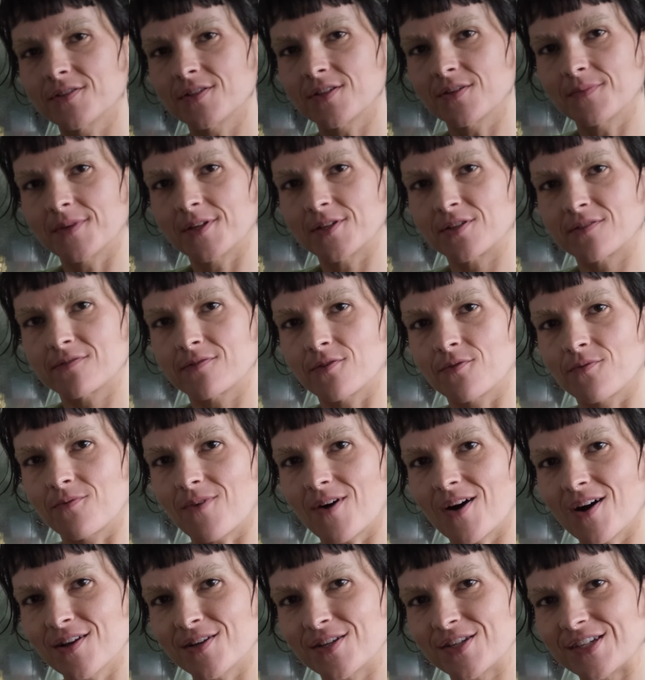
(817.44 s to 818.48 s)
so much for
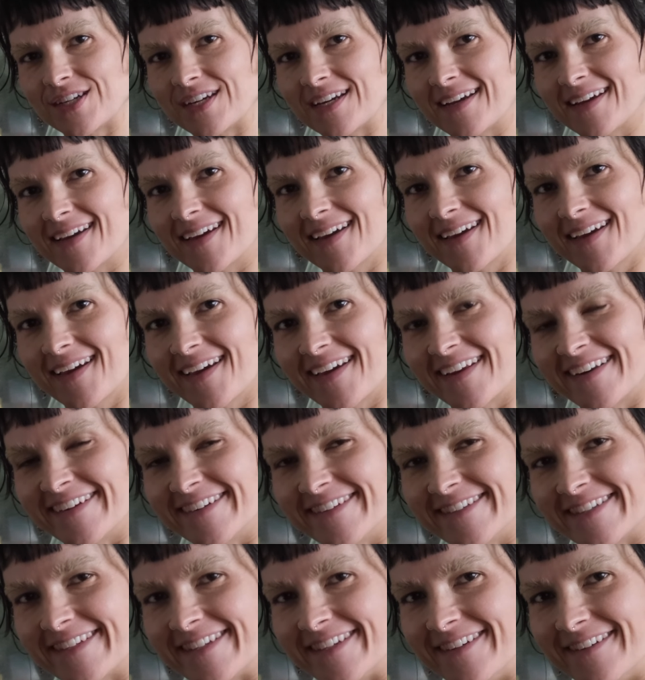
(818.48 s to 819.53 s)
watching and
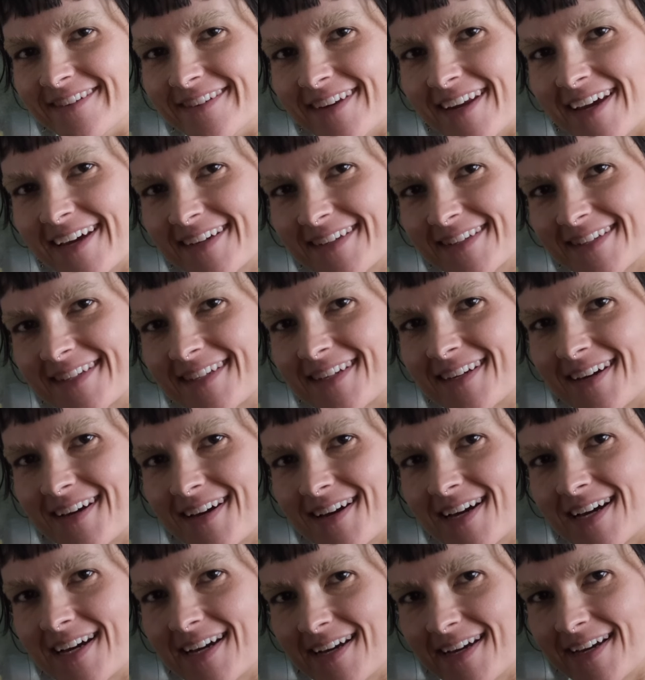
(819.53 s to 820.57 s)
I'll see you next
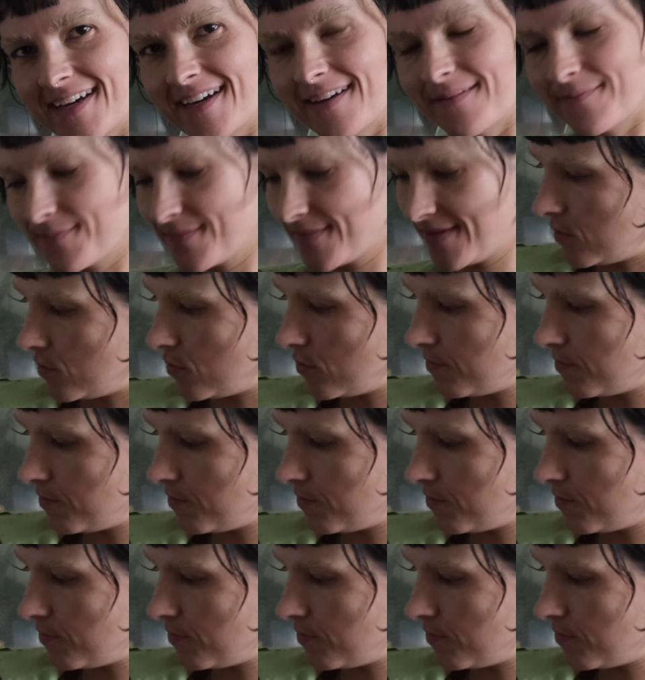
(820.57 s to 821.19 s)
time.